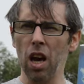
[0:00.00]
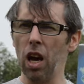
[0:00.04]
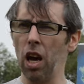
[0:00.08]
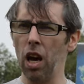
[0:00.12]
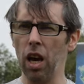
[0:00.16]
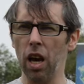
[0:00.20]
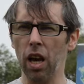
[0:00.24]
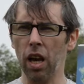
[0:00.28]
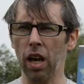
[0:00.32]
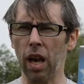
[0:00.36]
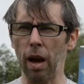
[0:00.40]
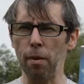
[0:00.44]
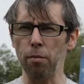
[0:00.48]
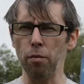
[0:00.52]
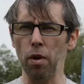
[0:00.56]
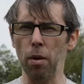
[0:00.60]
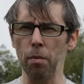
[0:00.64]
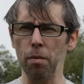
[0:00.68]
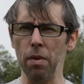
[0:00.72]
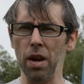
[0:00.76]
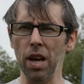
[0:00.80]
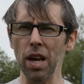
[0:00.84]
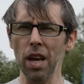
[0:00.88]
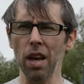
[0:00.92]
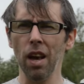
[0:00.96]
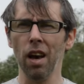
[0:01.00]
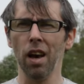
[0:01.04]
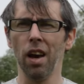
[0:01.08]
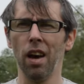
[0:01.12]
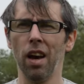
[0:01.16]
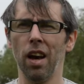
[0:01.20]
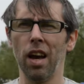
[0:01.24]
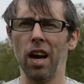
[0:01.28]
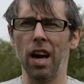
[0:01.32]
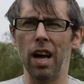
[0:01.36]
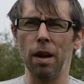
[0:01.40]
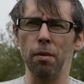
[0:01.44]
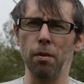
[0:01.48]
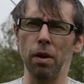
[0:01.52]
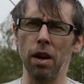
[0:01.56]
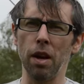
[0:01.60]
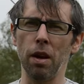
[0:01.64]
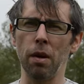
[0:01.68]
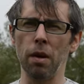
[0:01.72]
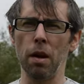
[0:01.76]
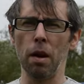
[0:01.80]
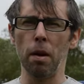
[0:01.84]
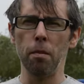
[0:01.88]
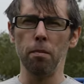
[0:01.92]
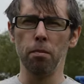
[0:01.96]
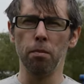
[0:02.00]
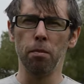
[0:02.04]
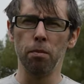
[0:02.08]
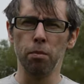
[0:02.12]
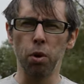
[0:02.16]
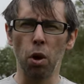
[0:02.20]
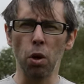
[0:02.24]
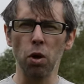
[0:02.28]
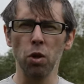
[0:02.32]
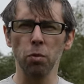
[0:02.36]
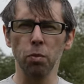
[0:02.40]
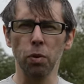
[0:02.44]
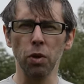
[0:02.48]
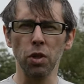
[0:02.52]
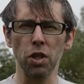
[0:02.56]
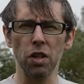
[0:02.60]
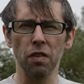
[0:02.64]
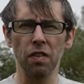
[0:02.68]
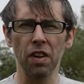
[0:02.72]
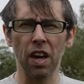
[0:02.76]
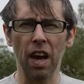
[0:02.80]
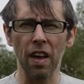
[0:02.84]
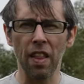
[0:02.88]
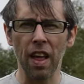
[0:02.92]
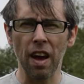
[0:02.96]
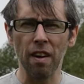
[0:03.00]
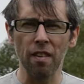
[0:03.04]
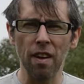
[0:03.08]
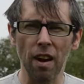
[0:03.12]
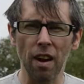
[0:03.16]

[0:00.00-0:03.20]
uh, camera on me and we bonus points if you get that